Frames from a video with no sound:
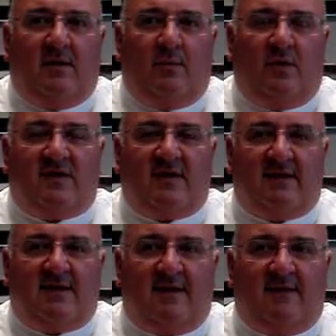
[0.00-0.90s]
more
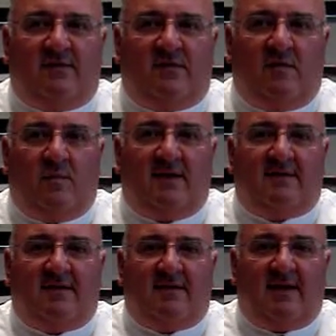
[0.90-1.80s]
sensitive to
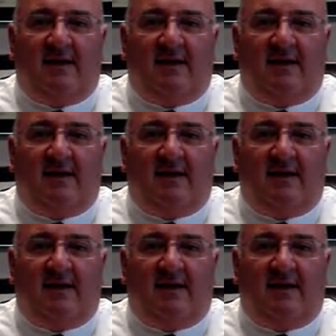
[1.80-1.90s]
what's